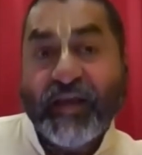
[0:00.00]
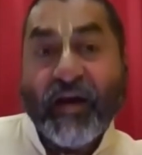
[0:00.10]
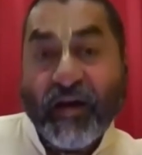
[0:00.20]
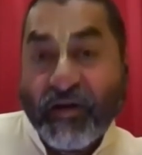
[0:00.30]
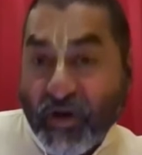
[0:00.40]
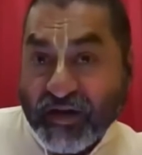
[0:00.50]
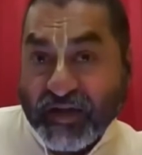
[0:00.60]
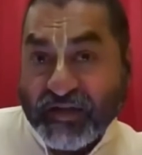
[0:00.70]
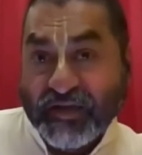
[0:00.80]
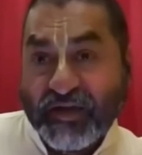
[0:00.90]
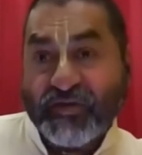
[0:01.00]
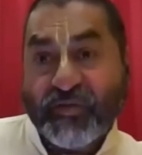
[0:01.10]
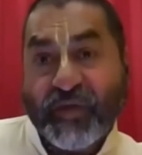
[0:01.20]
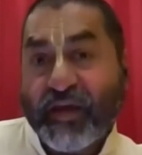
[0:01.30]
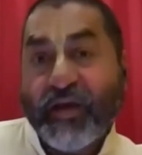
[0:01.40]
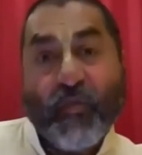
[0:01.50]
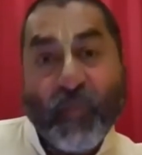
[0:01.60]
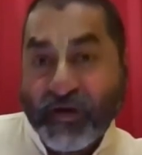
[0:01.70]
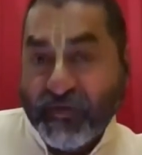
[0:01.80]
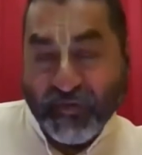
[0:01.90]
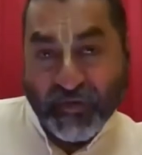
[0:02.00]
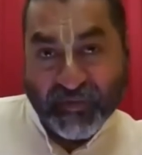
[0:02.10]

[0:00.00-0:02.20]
are not considered to be wonderful.